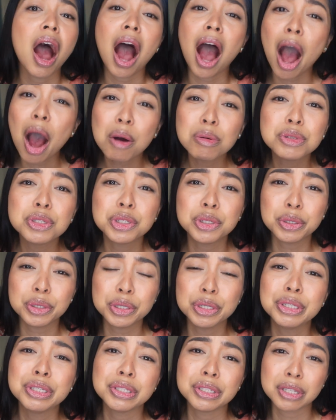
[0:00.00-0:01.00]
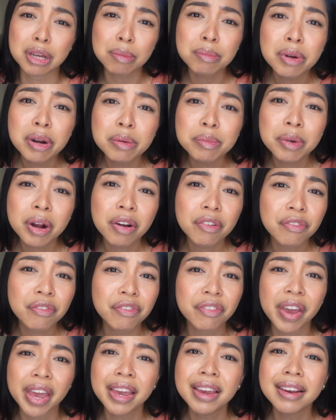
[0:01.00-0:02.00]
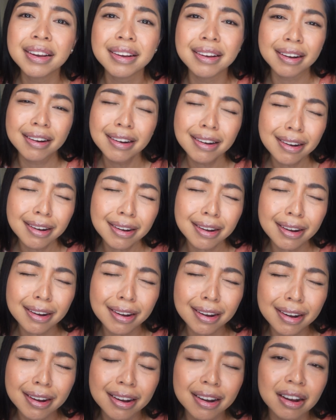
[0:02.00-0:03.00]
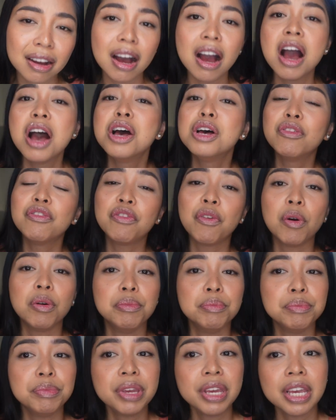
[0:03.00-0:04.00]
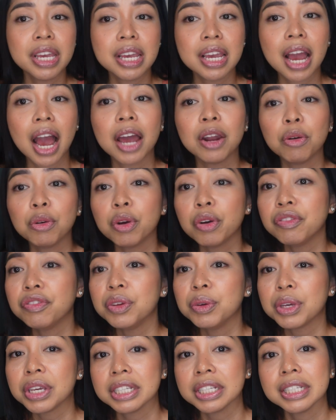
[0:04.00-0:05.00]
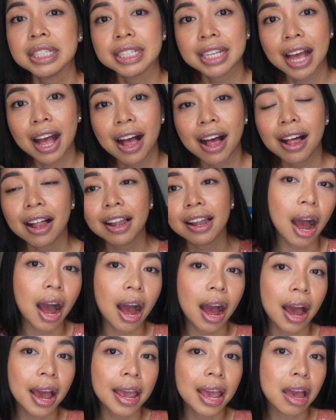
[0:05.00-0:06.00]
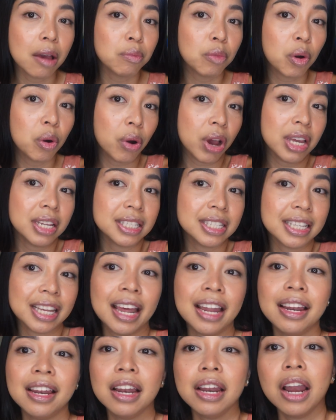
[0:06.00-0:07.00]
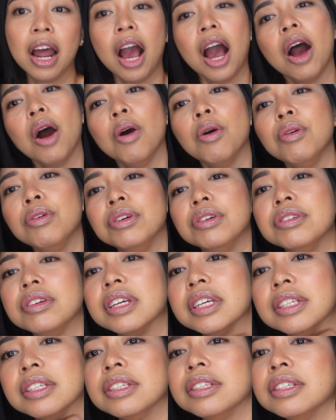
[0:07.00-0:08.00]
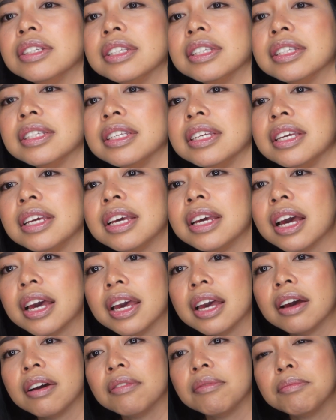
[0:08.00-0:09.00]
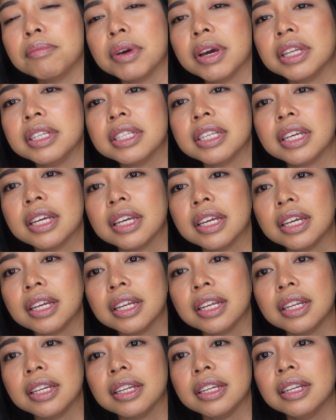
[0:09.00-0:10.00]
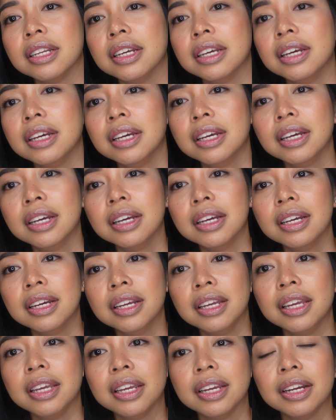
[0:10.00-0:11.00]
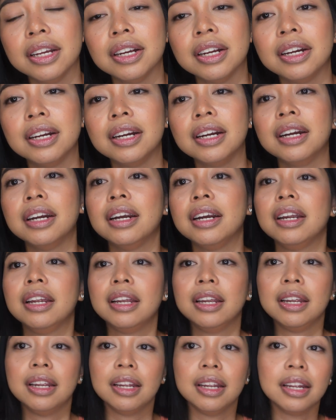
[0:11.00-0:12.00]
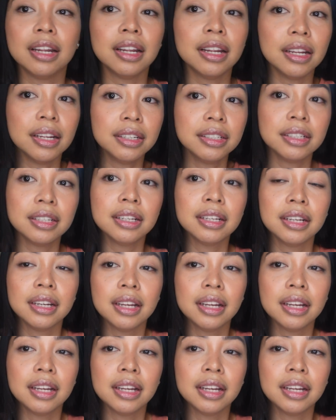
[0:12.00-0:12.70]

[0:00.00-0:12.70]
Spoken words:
how's your summer, mga Veyga? For me, I don't know if you can tell, I am quite tan now. You can see I have my tan here, and